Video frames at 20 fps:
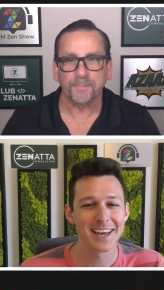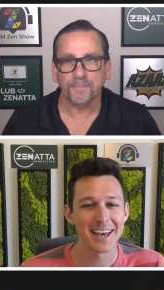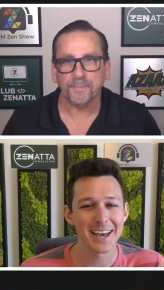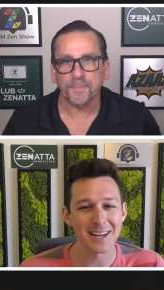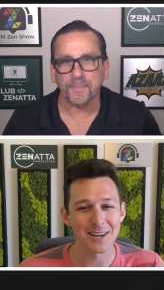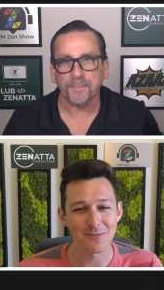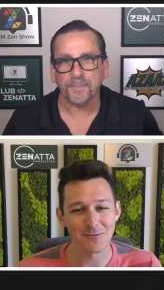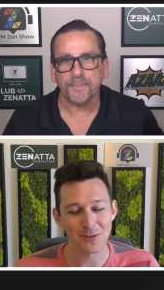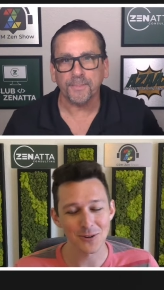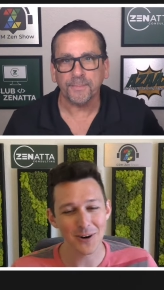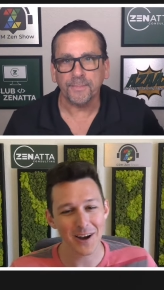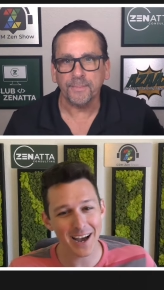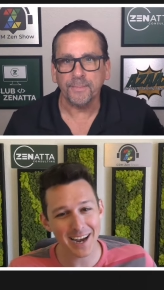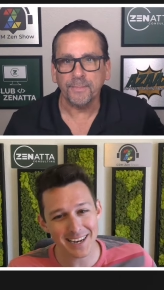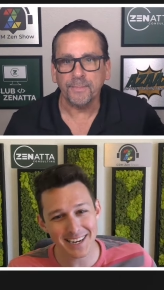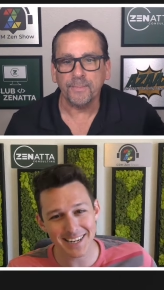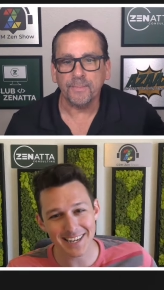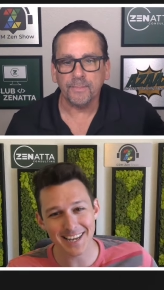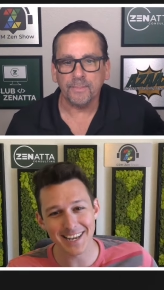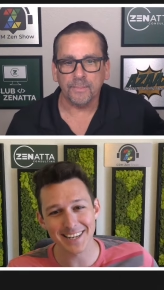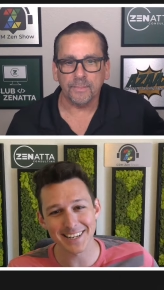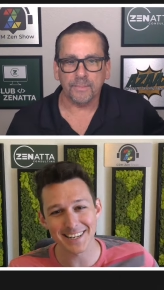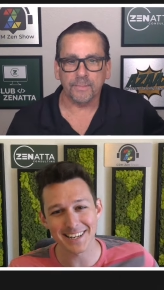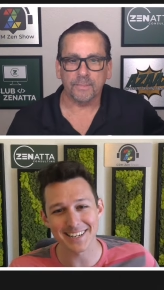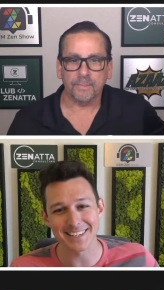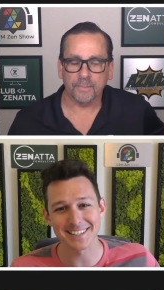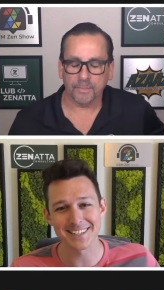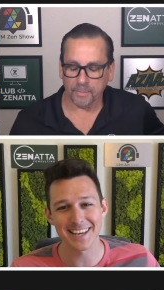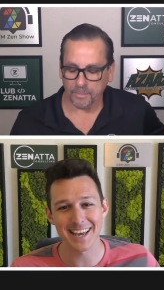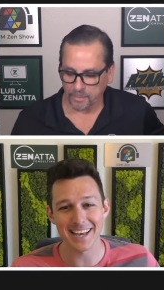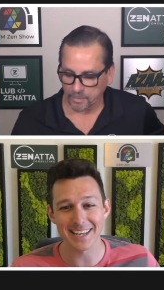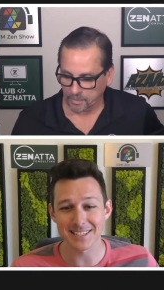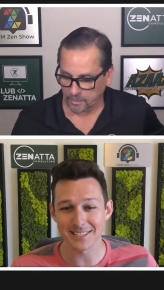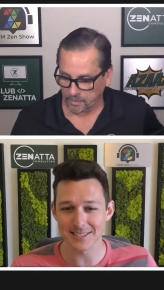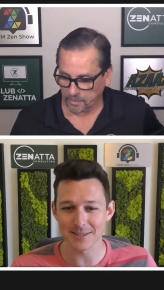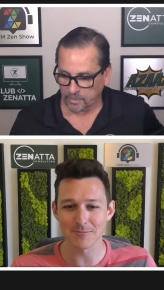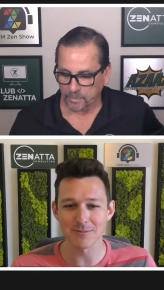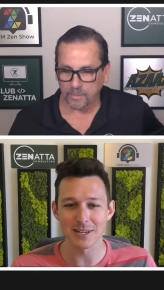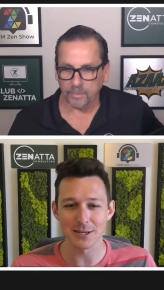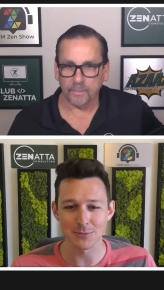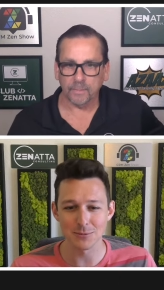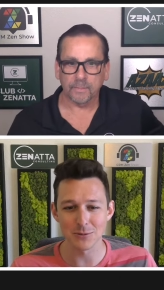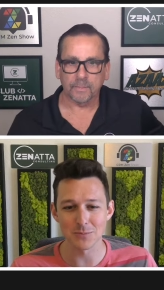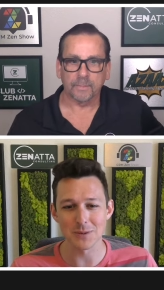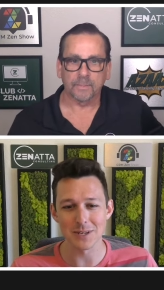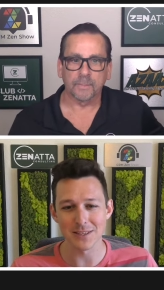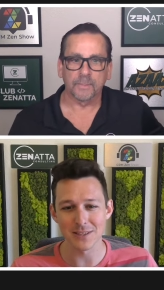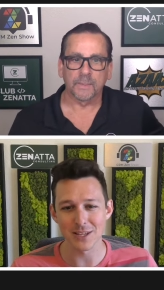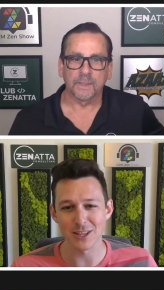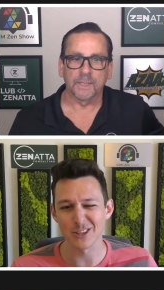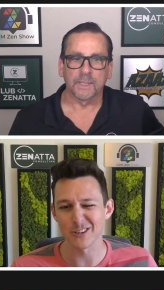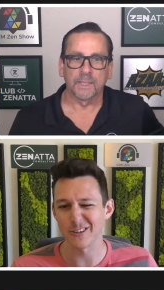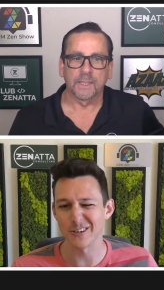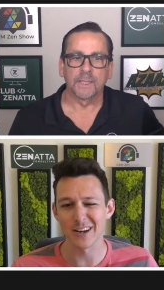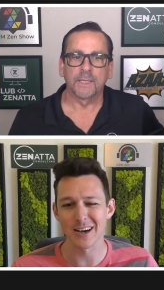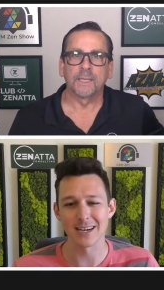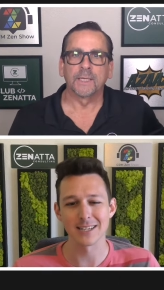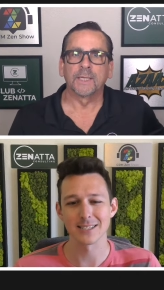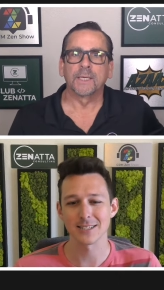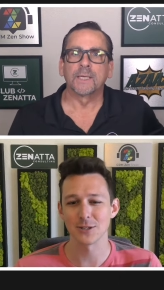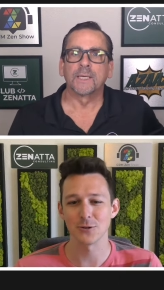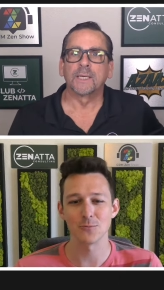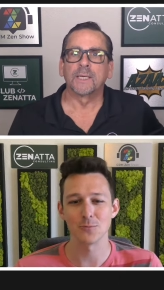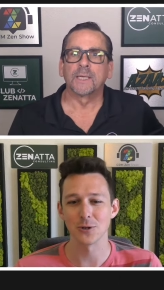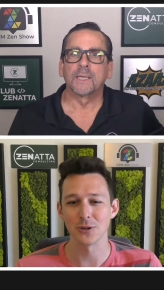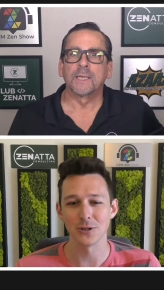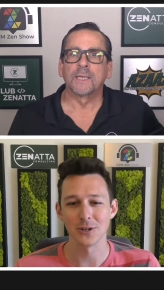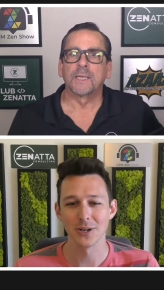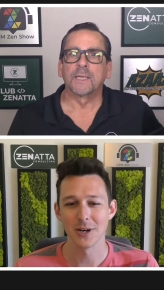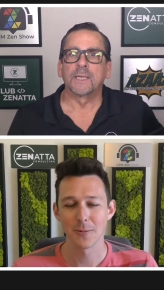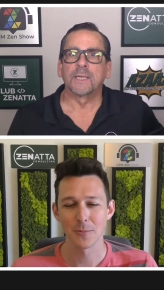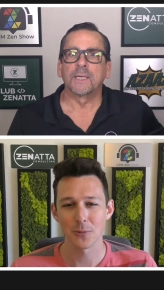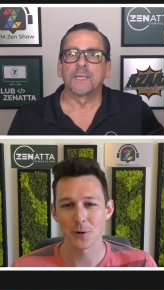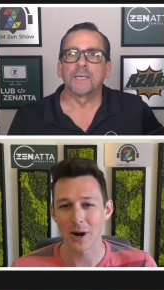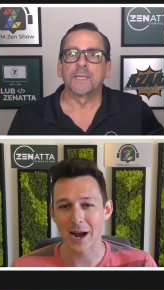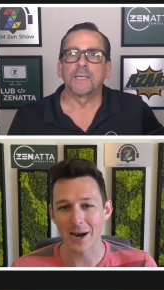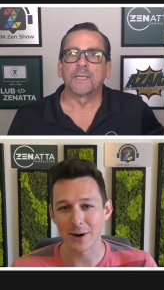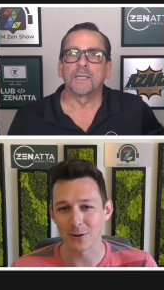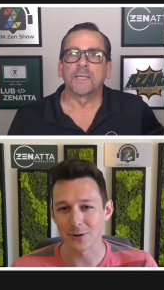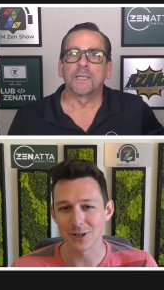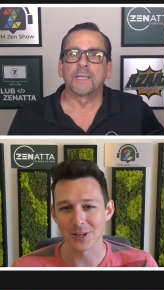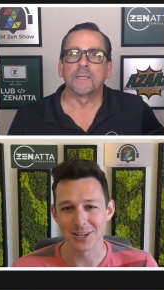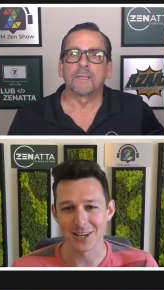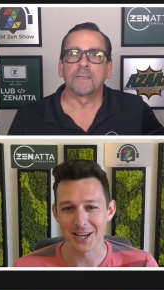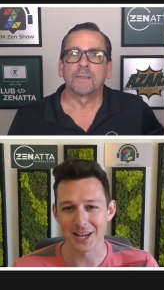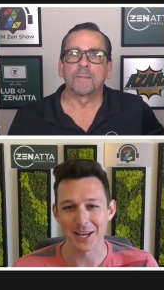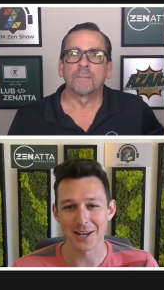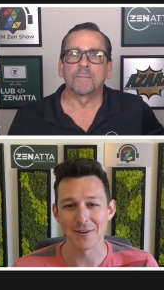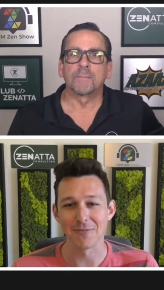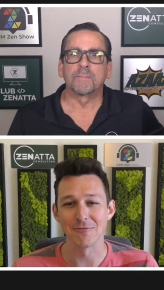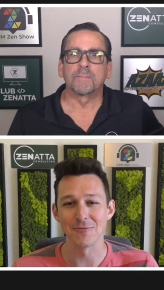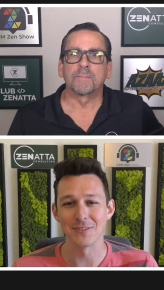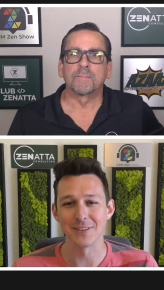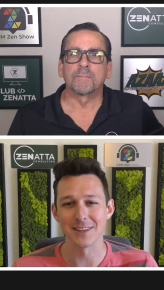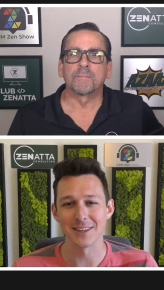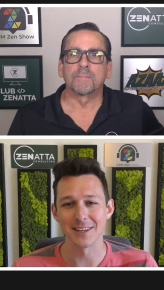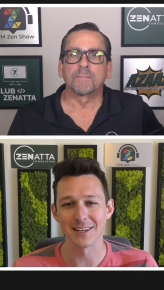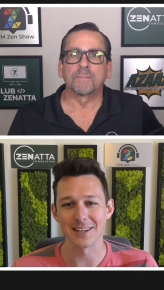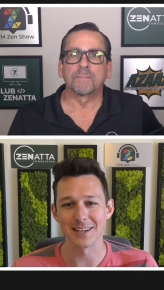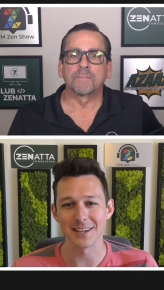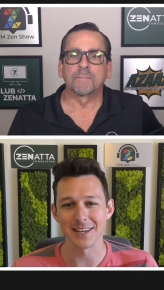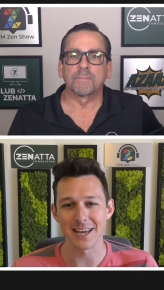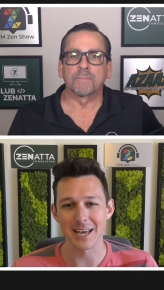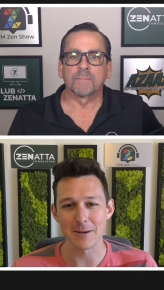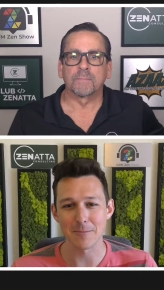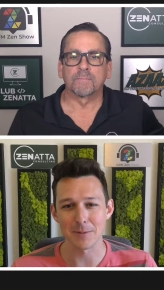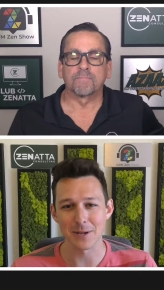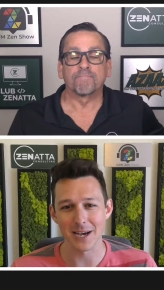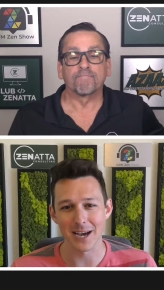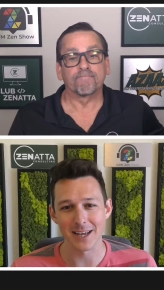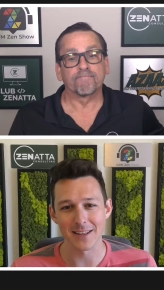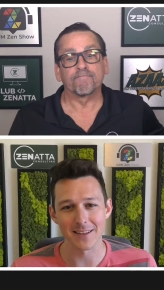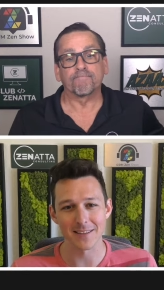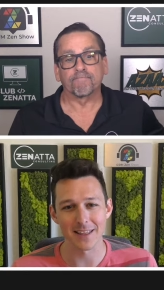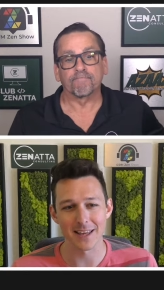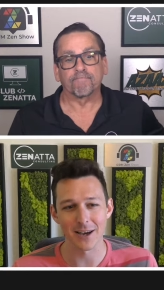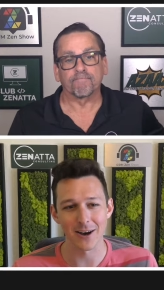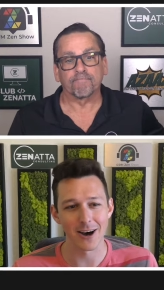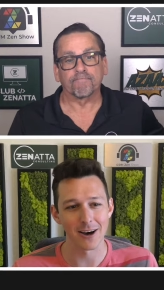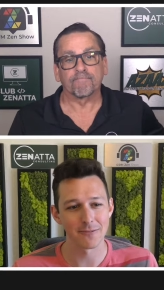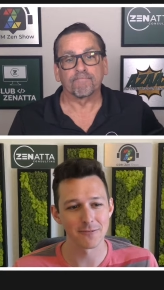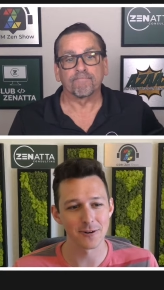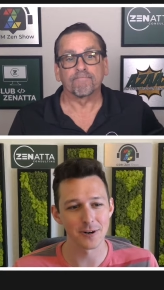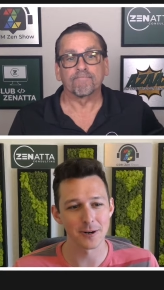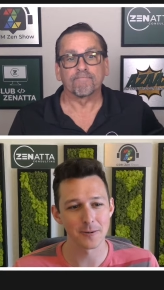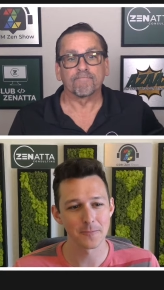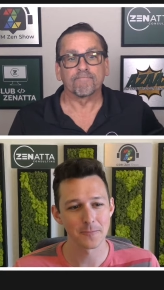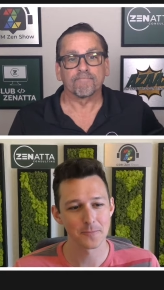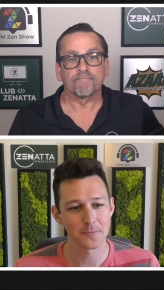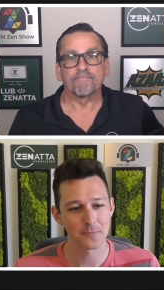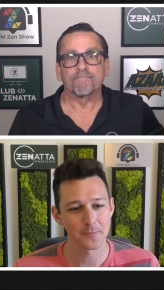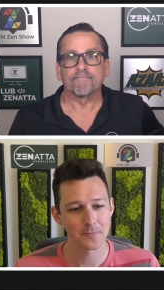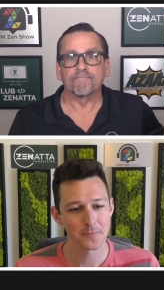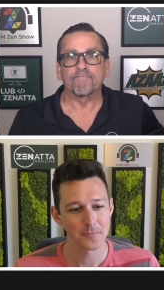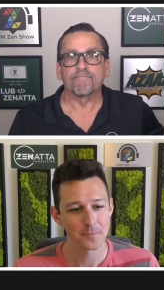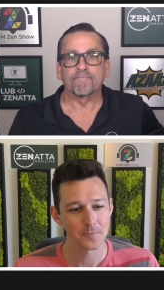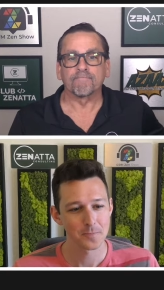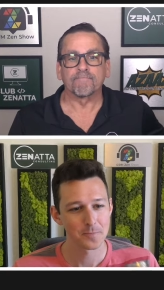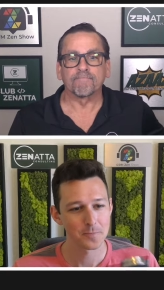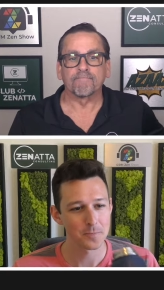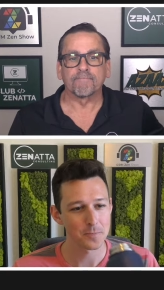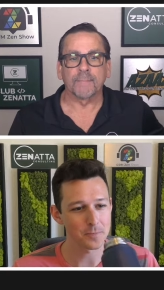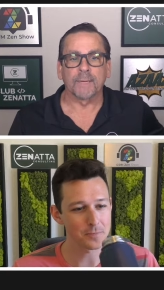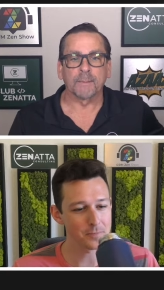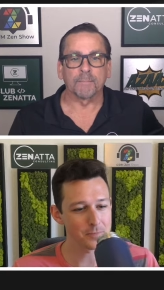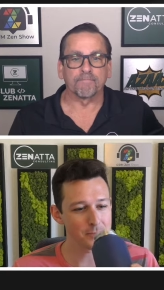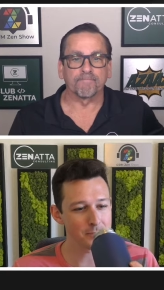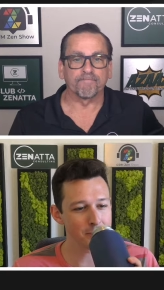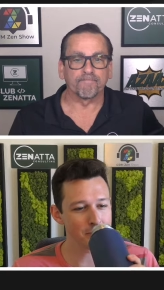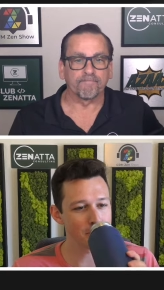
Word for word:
Speaker 1: And if they're hiding it, it can sometimes mean that they're not super proud of the API that they offer. Yep.